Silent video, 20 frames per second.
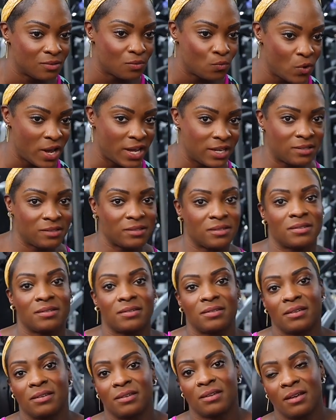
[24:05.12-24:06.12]

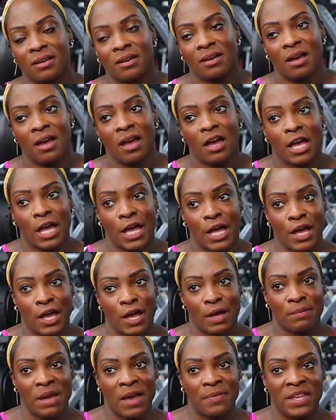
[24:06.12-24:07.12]
weights.
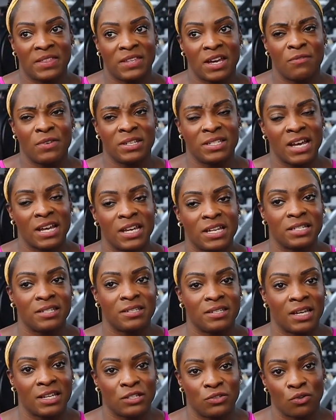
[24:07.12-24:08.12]
And then the other
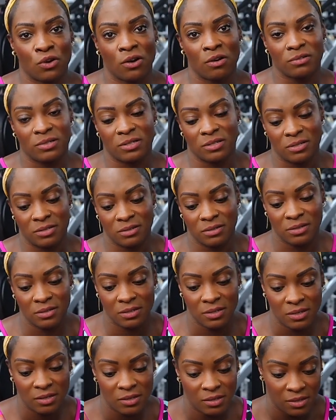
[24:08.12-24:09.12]
days is not,
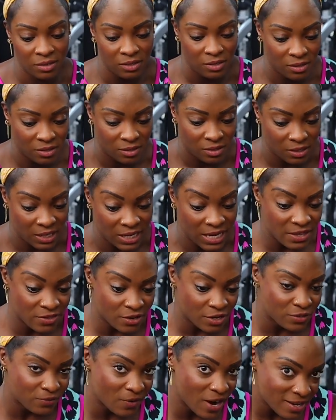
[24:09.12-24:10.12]
either
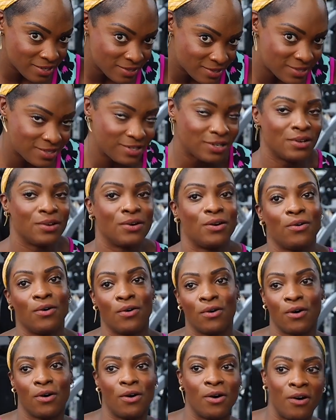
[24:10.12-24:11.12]
it's rest
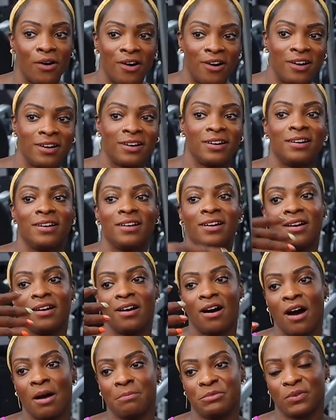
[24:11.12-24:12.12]
or
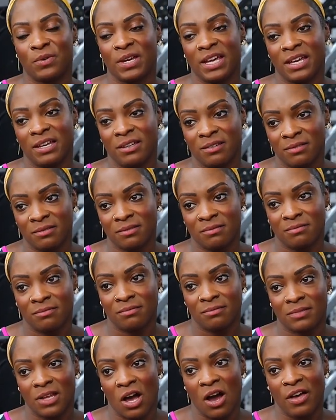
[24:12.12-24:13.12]
I'm doing
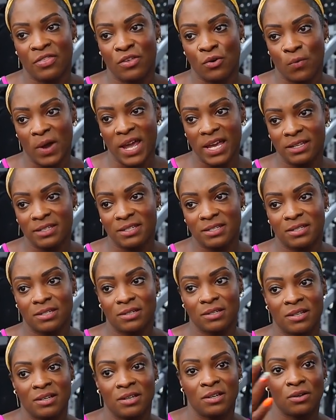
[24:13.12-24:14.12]
either
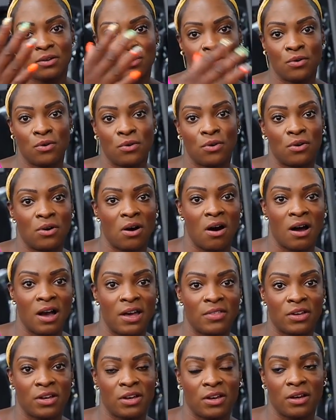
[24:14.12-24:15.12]
weights or
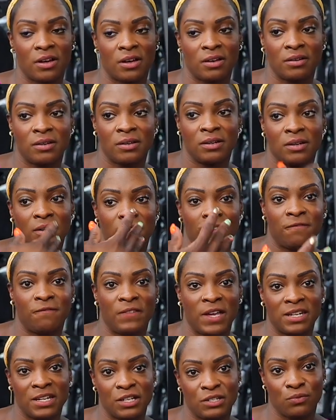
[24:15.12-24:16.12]
either
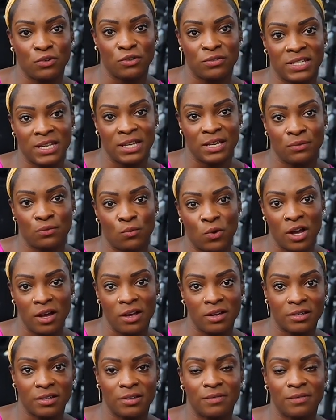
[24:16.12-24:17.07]
fitness routine work.